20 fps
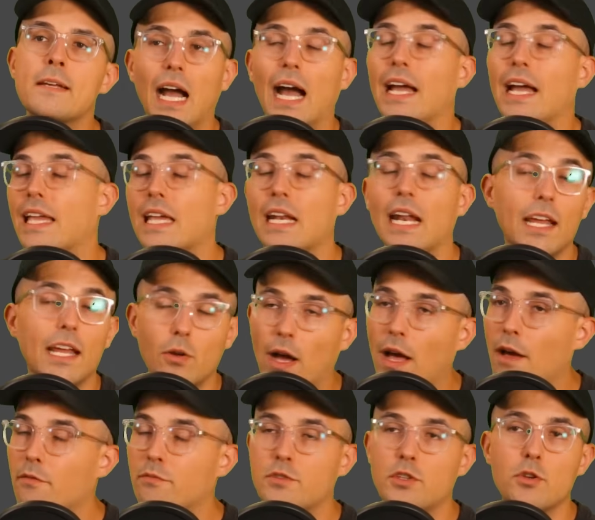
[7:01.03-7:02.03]
Again, I don't
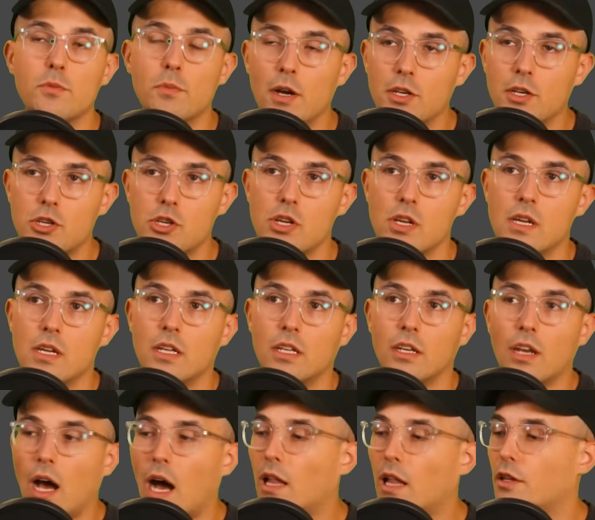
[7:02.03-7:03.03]
have too much
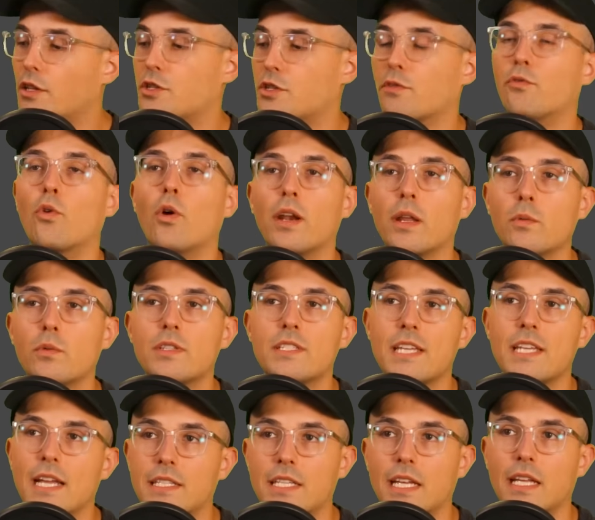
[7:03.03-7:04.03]
knowledge of what it would
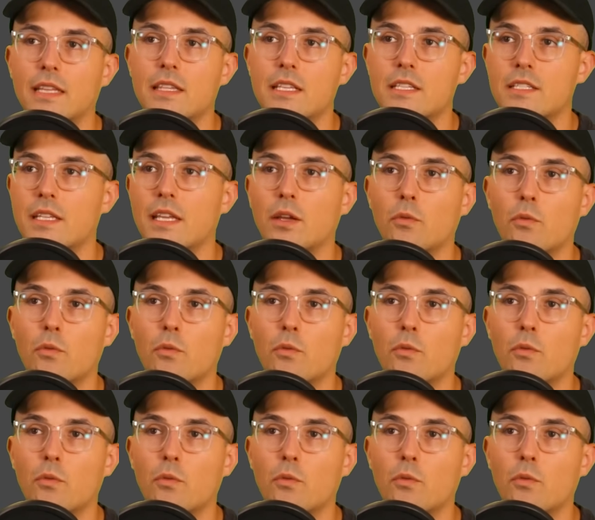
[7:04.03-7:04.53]
take to get this thing